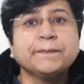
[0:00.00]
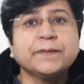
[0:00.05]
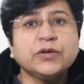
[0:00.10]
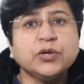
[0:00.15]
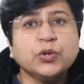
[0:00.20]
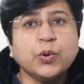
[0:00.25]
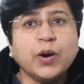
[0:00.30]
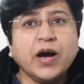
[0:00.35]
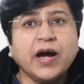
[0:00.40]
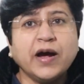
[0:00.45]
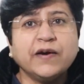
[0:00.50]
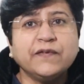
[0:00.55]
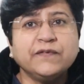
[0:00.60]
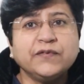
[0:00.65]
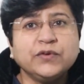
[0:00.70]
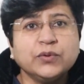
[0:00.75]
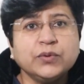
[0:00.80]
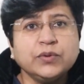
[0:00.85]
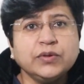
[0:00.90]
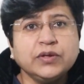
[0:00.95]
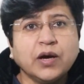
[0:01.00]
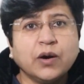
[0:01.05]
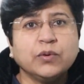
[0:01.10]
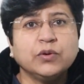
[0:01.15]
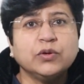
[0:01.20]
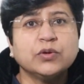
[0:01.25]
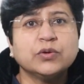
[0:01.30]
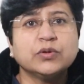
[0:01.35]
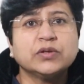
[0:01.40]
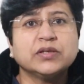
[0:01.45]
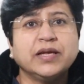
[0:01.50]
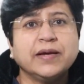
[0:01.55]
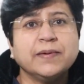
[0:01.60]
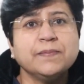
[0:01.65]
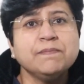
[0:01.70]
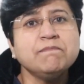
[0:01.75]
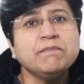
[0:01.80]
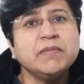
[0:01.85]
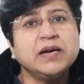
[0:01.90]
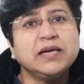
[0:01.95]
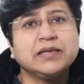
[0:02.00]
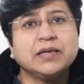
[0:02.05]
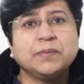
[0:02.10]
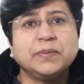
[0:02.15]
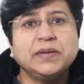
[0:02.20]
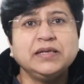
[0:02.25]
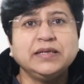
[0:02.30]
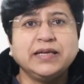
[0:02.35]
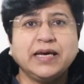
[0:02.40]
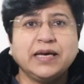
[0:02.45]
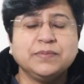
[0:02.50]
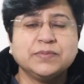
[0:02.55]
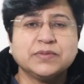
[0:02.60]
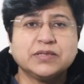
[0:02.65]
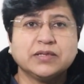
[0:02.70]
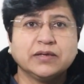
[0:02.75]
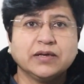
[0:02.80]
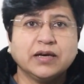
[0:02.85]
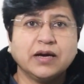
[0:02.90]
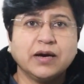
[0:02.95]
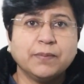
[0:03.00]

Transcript: you have to download them multiple times.